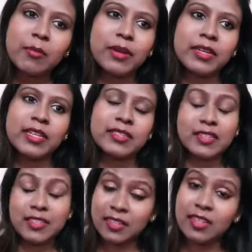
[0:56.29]
But
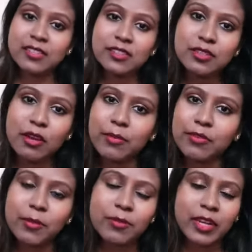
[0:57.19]
that, that doesn't stop
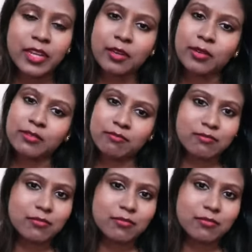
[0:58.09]
me from trying out